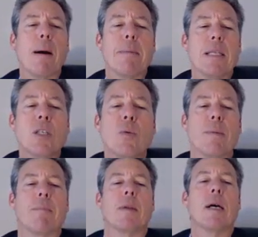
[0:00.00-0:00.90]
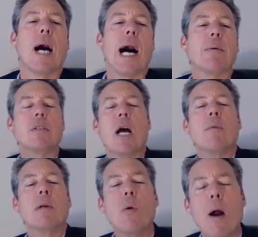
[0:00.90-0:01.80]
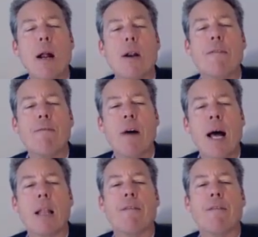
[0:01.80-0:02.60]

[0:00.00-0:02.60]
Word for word: Then there might be this one. I was not required to